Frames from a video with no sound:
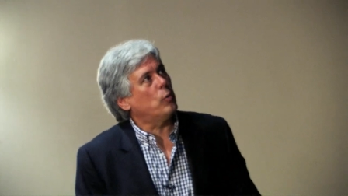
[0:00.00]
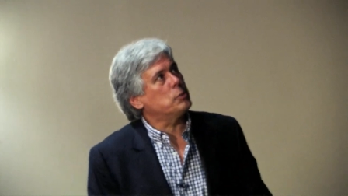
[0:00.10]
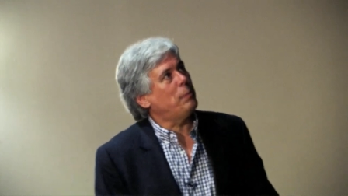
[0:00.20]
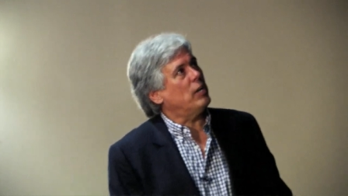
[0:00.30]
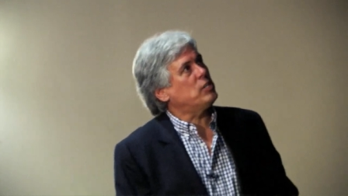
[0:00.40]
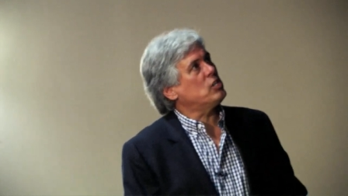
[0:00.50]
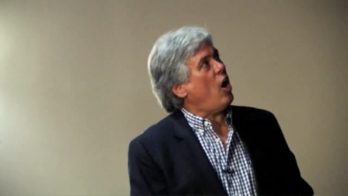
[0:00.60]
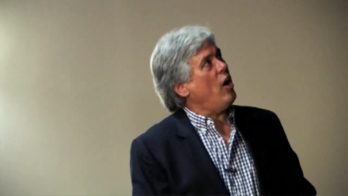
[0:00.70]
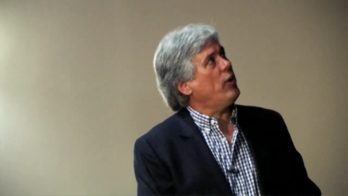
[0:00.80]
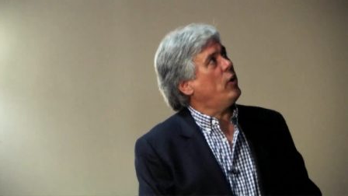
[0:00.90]
responses
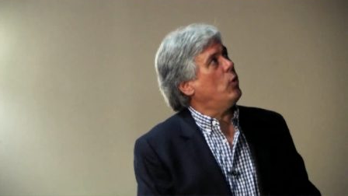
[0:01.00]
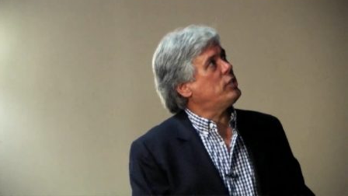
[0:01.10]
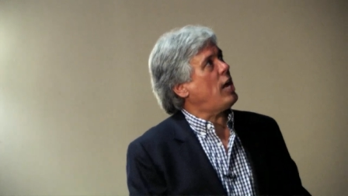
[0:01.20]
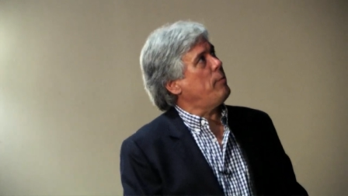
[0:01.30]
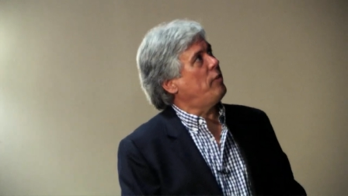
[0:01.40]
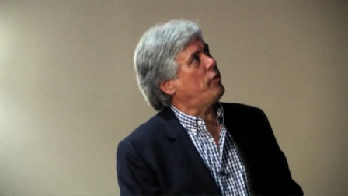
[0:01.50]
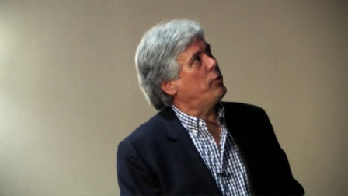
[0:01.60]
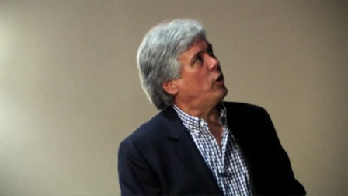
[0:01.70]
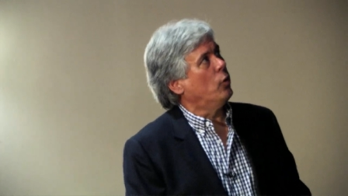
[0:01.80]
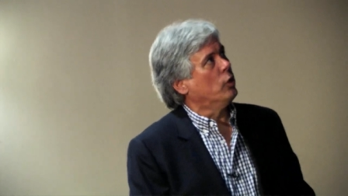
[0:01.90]
on their own time and from
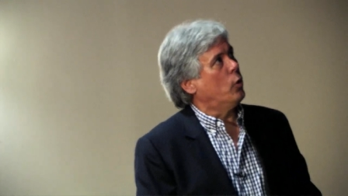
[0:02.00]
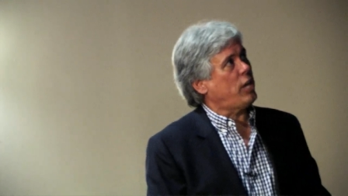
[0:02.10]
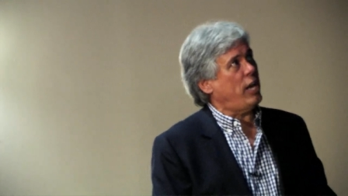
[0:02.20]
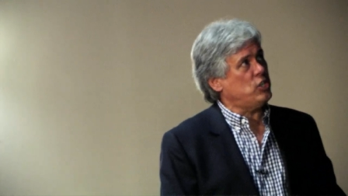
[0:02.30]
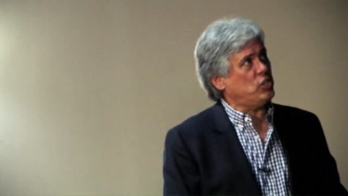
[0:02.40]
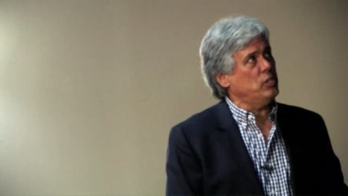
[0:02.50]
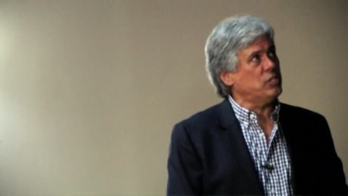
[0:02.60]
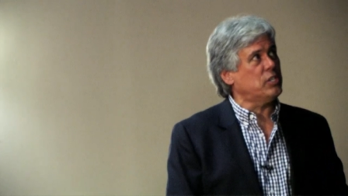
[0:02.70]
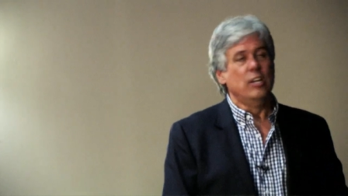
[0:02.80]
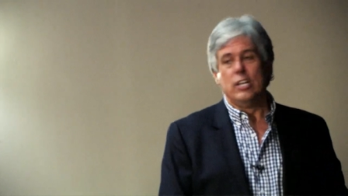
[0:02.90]
their own
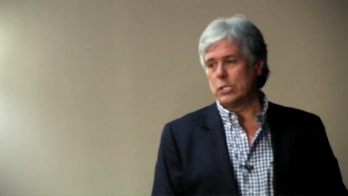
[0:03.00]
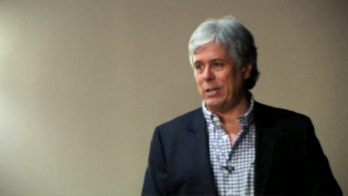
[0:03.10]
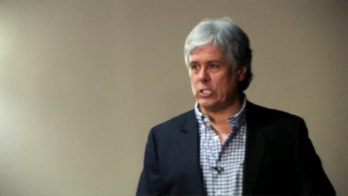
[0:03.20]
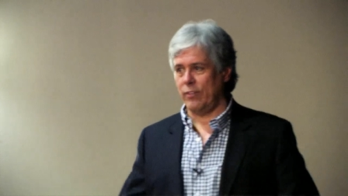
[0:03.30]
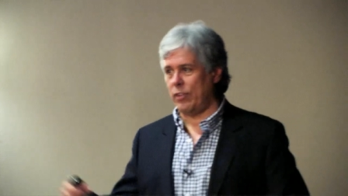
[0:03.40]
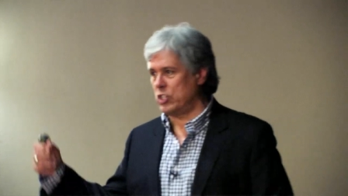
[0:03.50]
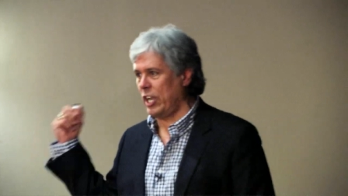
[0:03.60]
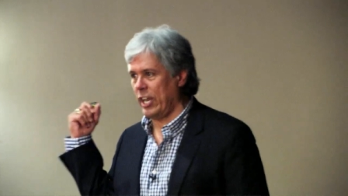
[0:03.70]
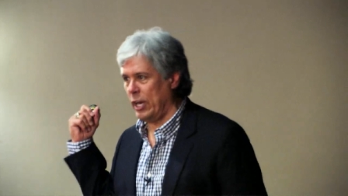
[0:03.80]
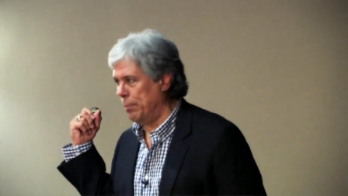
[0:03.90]
locations, especially if they're
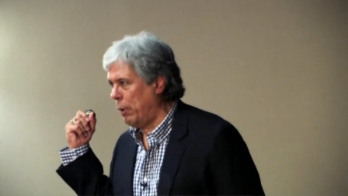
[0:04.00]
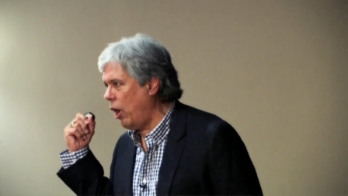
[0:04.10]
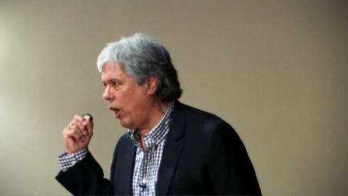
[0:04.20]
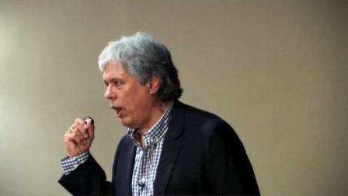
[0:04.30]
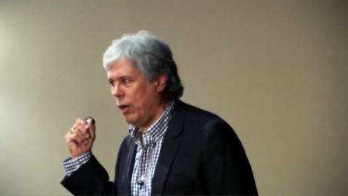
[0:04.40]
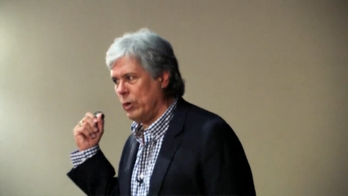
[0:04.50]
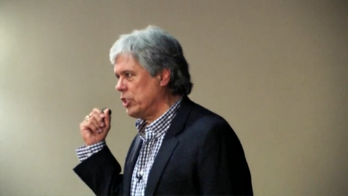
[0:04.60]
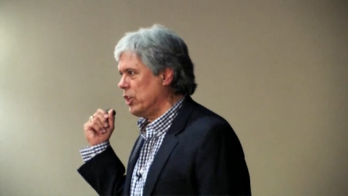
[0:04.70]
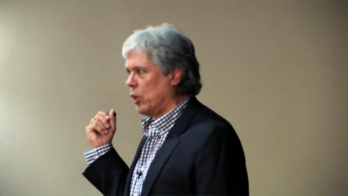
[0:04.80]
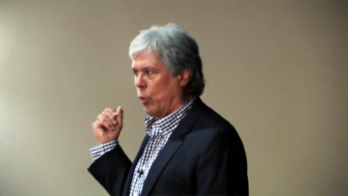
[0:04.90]
sitting in a bar, which
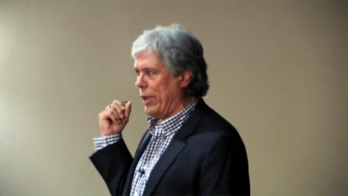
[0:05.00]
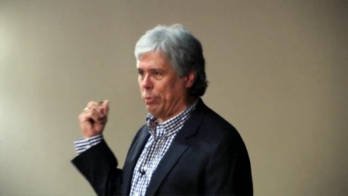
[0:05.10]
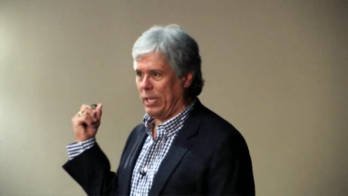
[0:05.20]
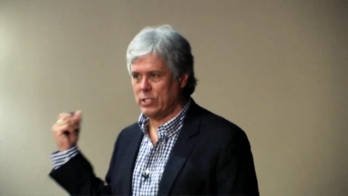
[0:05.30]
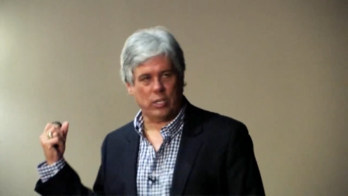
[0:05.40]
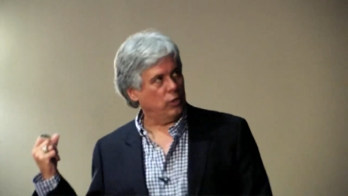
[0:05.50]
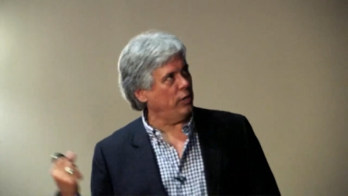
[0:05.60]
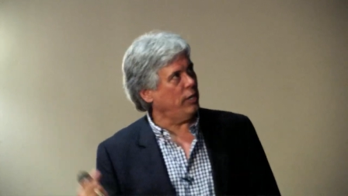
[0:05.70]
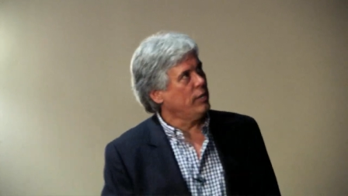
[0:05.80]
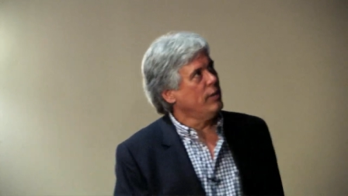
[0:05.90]
is a great place to do
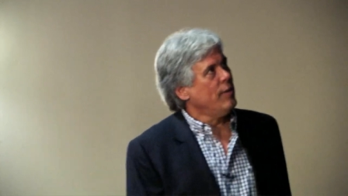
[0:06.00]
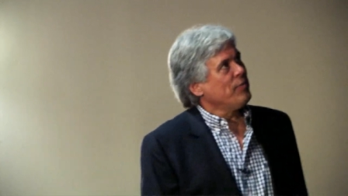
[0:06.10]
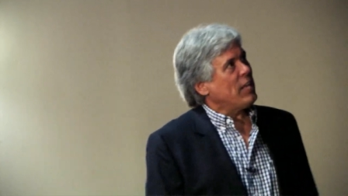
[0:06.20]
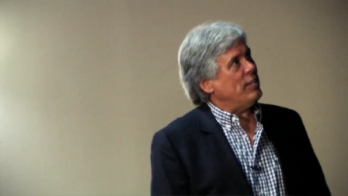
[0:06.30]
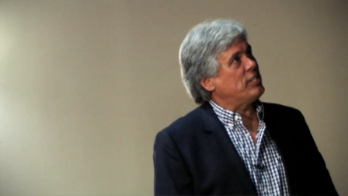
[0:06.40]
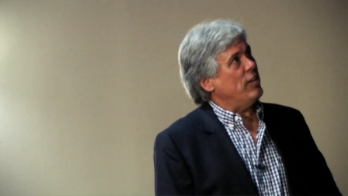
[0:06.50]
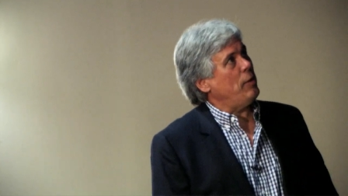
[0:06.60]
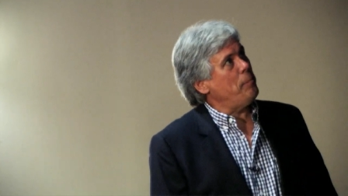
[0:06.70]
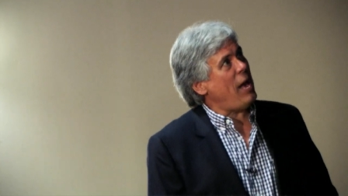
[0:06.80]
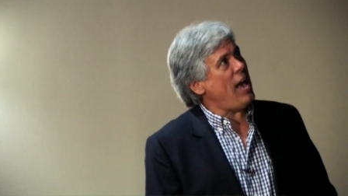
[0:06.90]
it, and send
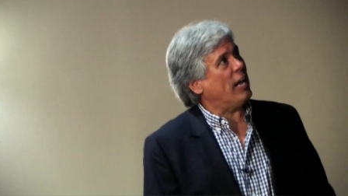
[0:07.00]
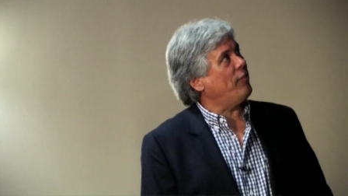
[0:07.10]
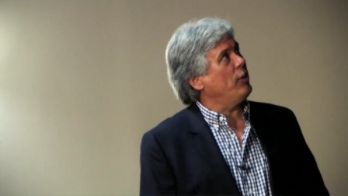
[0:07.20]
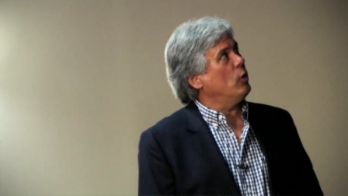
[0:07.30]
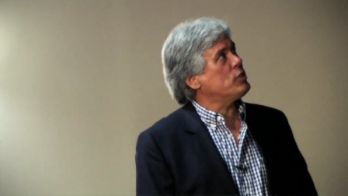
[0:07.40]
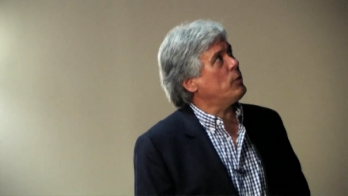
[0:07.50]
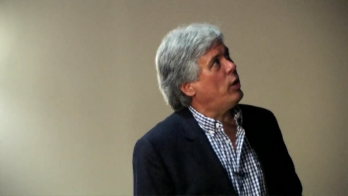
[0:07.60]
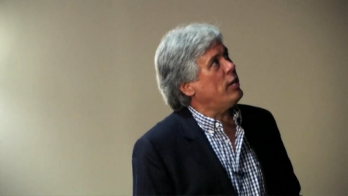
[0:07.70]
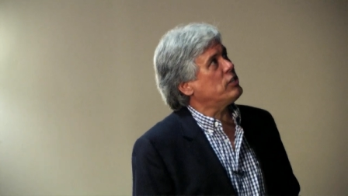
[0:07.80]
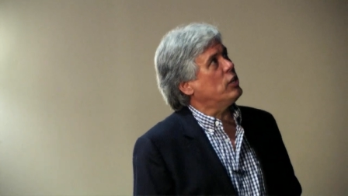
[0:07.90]
them back. If you know
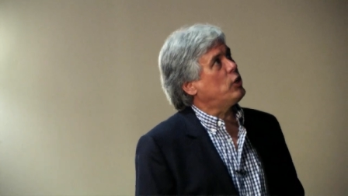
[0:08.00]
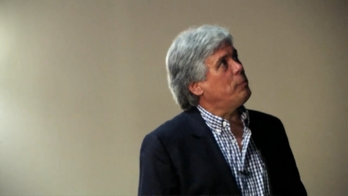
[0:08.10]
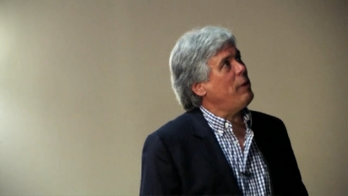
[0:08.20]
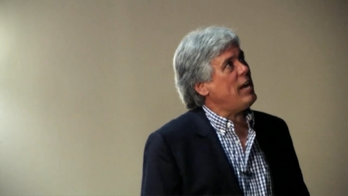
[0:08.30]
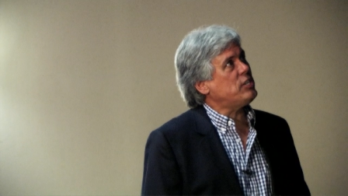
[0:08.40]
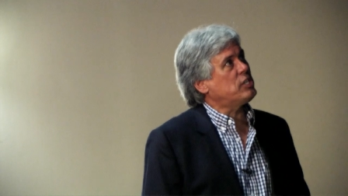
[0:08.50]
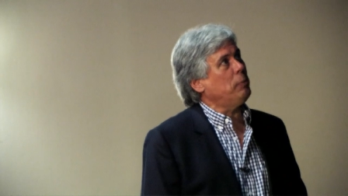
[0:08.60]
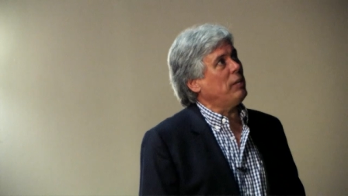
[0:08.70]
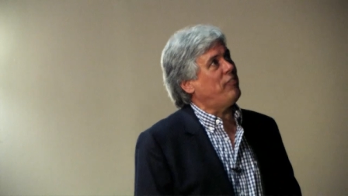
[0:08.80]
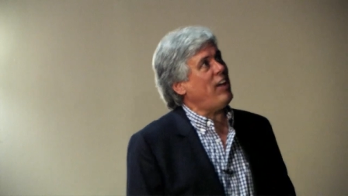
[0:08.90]
someone isn't a good match,
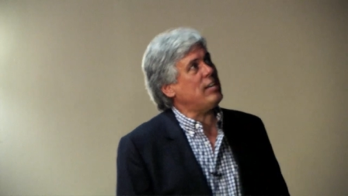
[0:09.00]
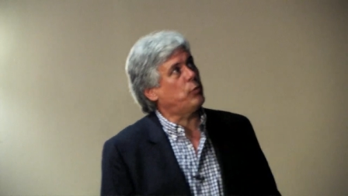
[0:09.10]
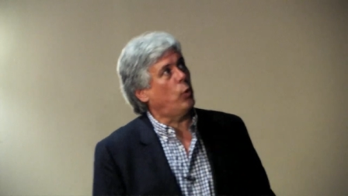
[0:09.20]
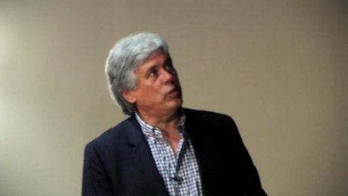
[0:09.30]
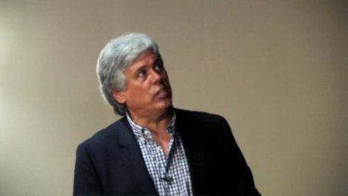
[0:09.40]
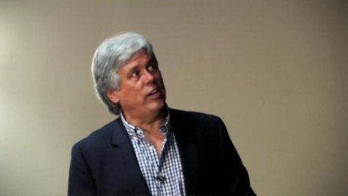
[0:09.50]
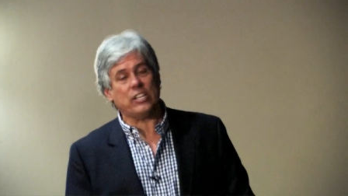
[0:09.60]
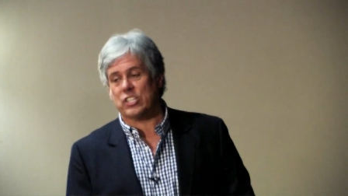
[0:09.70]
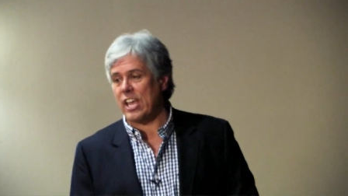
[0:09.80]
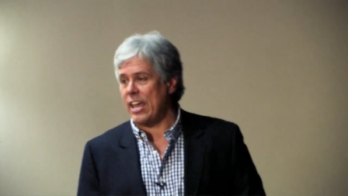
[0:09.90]
simply fast forward to the
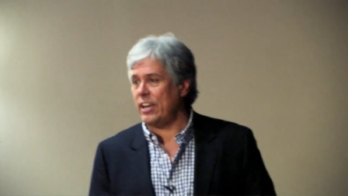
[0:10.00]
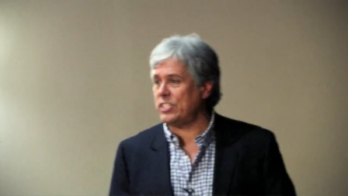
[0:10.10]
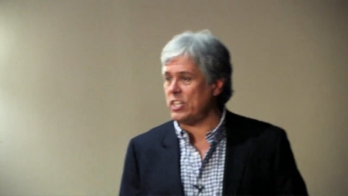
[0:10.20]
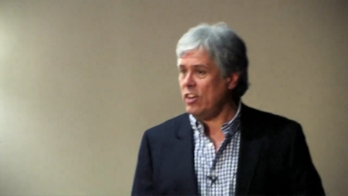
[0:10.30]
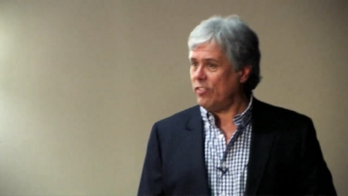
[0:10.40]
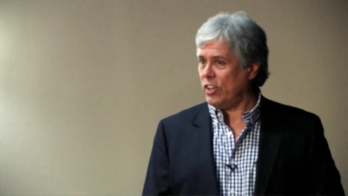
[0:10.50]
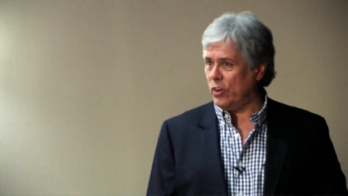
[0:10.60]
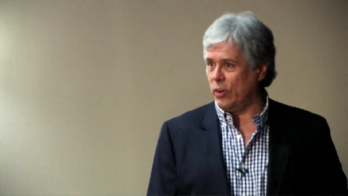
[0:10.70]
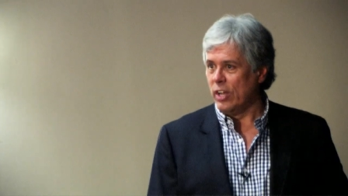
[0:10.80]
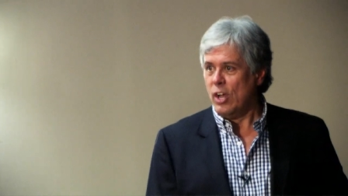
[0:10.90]
next candidate's
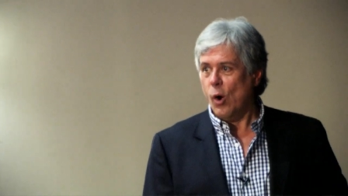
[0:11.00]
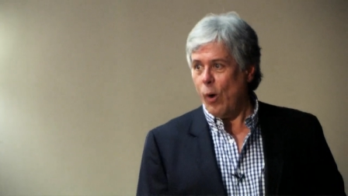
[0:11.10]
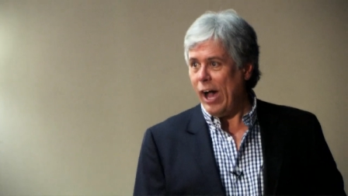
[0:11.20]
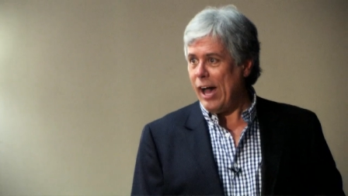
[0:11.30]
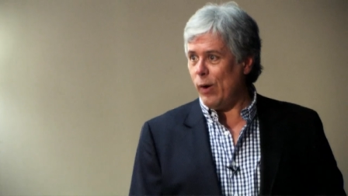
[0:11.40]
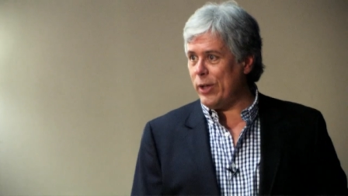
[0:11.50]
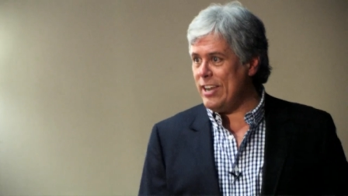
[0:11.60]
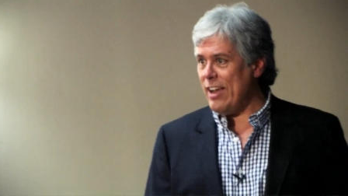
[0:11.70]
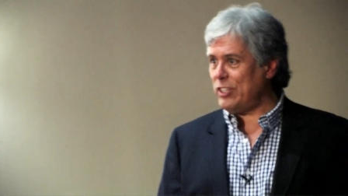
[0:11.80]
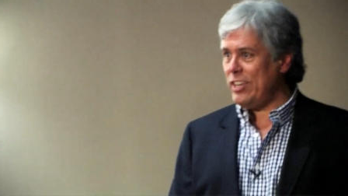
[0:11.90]
interview. Wow, we
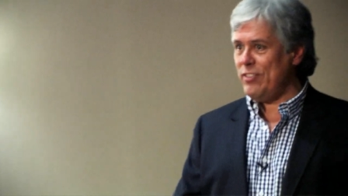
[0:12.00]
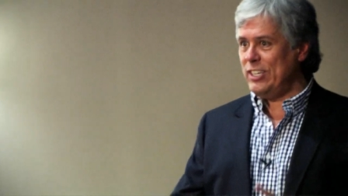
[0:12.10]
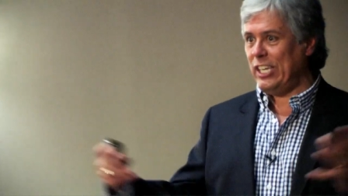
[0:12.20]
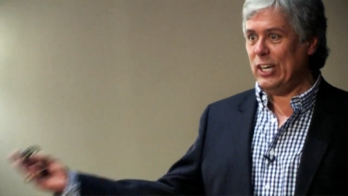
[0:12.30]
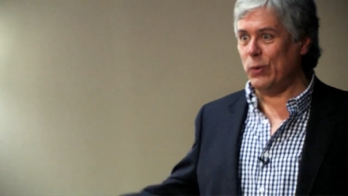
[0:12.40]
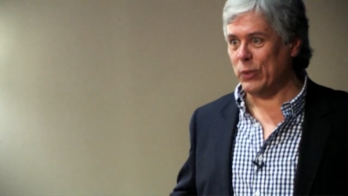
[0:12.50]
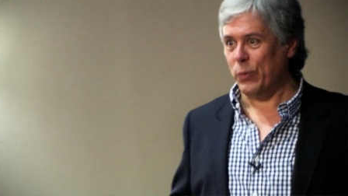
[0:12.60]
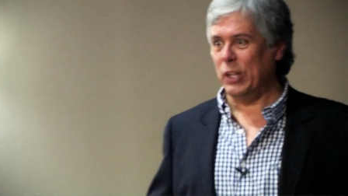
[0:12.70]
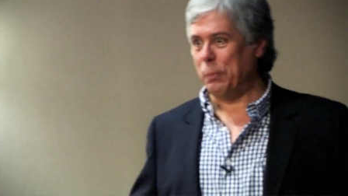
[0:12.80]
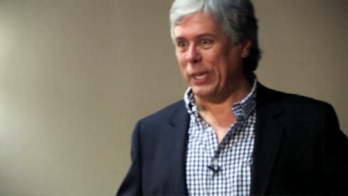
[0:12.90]
didn't have to even deal with
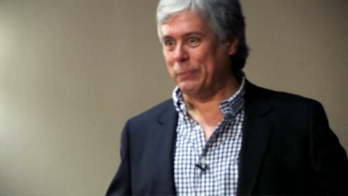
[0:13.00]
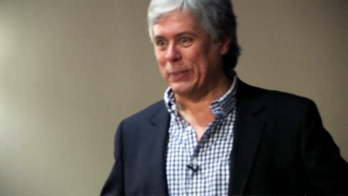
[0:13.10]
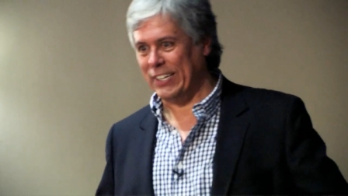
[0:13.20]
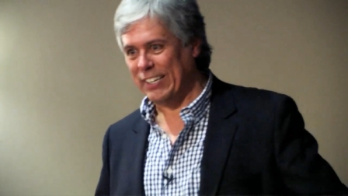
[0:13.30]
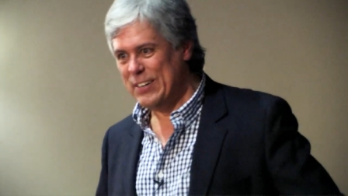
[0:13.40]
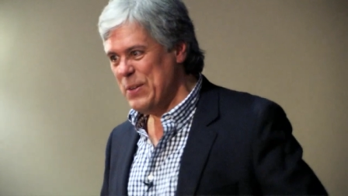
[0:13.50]
real people.